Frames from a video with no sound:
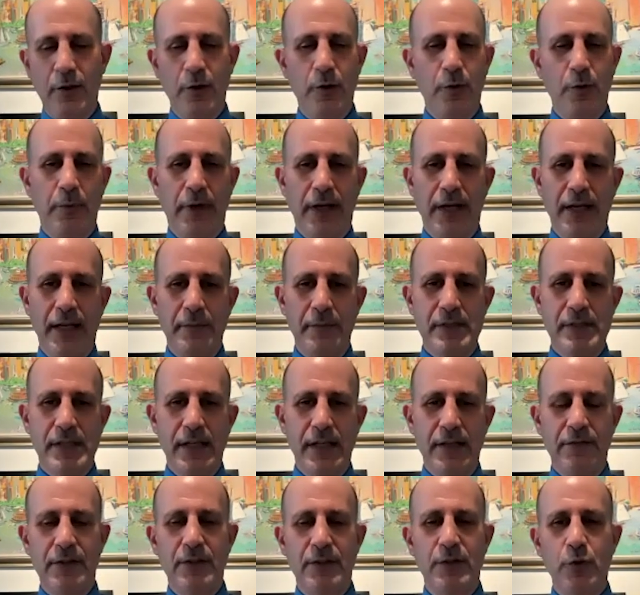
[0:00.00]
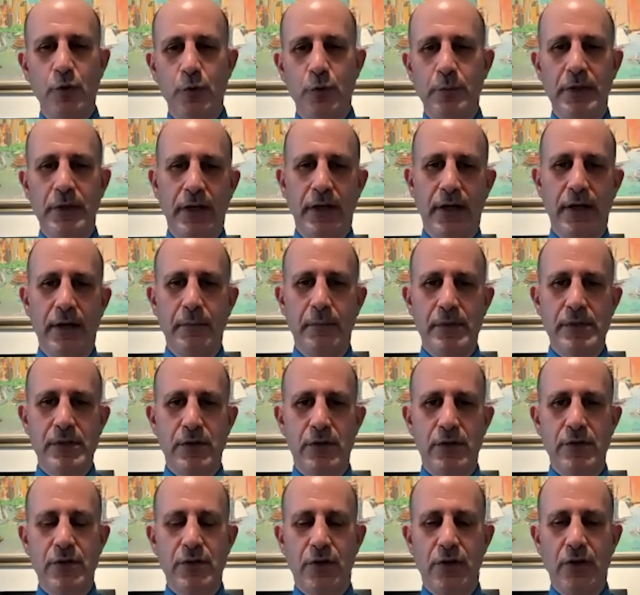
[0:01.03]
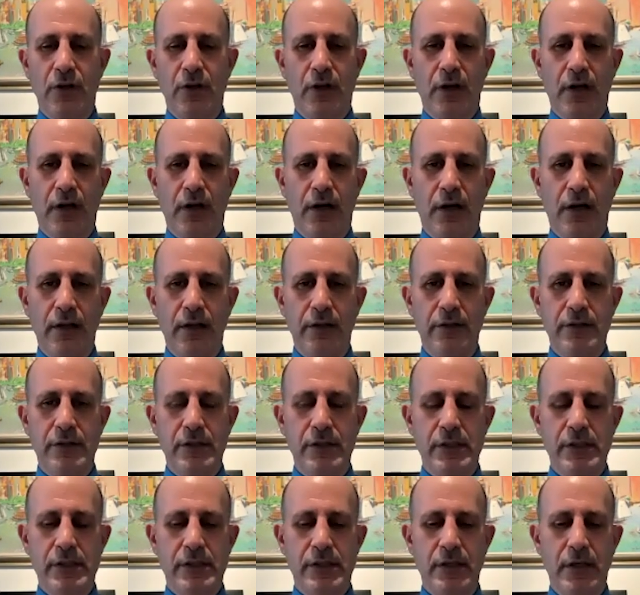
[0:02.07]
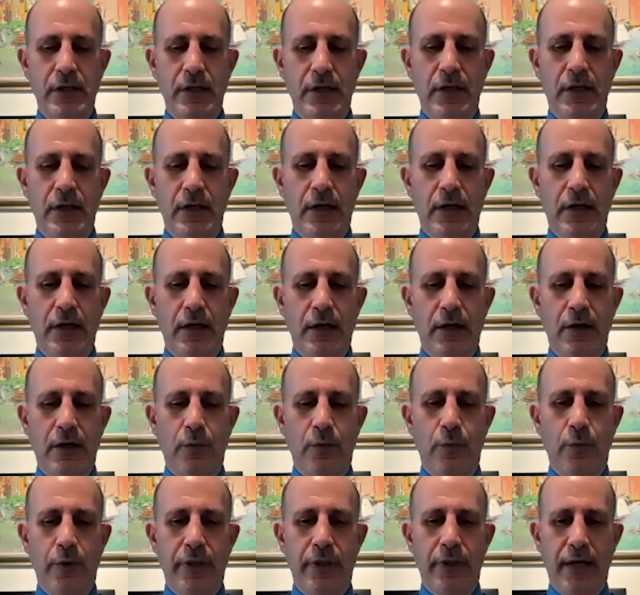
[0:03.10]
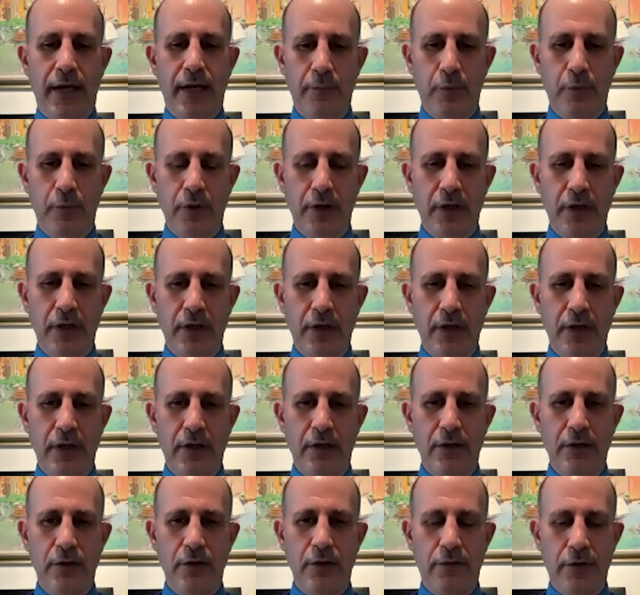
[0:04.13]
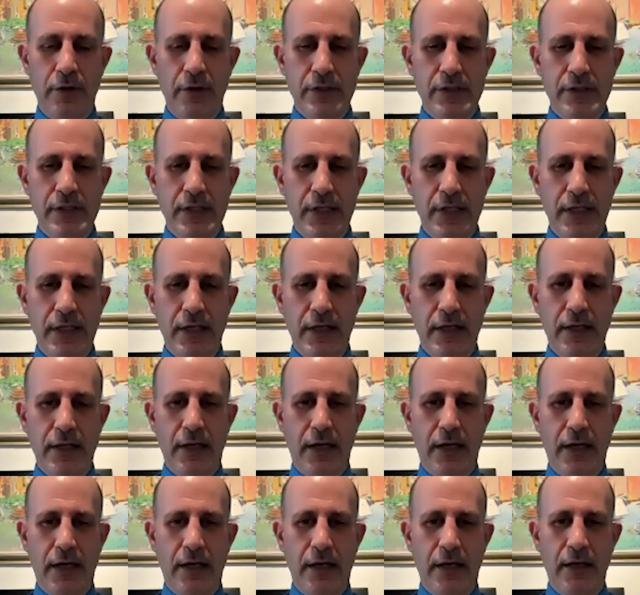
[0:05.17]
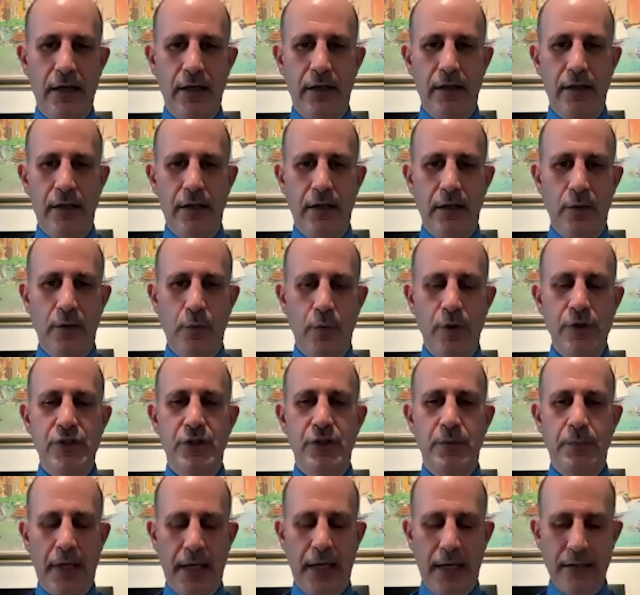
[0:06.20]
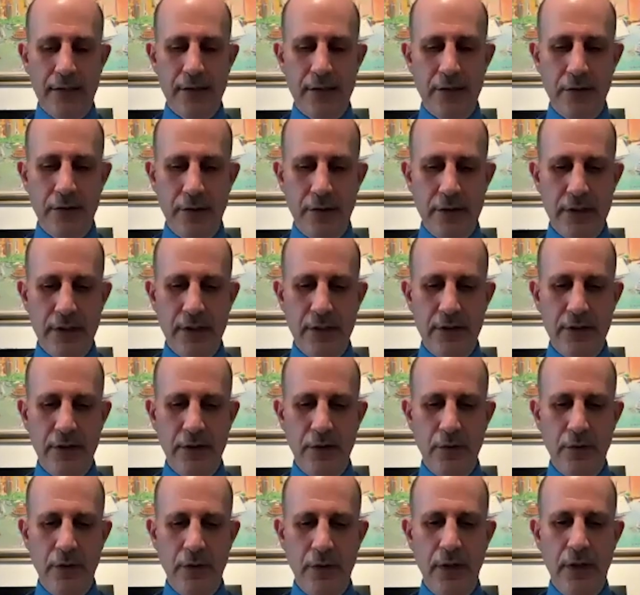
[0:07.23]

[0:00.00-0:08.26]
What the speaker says: Hello, my name is David Kooby. I'm a surgical oncologist with Emory University and the Winship Cancer Institute